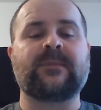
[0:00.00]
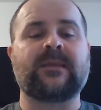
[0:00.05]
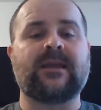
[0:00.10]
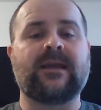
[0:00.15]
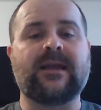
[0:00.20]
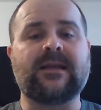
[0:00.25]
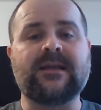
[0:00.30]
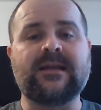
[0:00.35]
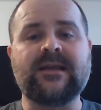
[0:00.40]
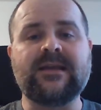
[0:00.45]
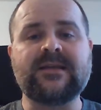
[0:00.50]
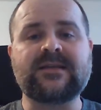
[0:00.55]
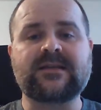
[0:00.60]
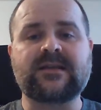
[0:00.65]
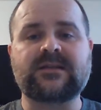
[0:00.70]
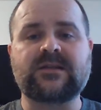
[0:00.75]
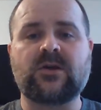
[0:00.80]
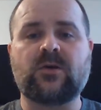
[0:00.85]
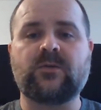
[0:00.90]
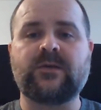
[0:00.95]
and His
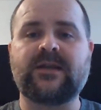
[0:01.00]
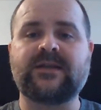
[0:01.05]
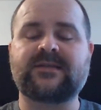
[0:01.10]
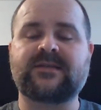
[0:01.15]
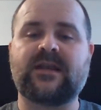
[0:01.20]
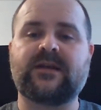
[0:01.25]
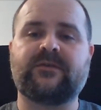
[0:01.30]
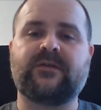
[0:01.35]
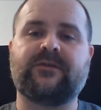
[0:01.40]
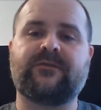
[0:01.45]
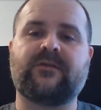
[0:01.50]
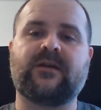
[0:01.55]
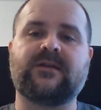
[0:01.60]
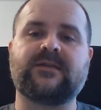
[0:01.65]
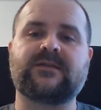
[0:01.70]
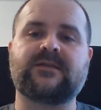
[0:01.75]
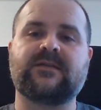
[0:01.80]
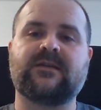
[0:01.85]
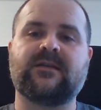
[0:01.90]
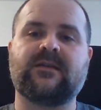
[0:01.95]
atoning
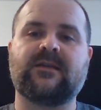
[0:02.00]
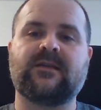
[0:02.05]
sacrifice.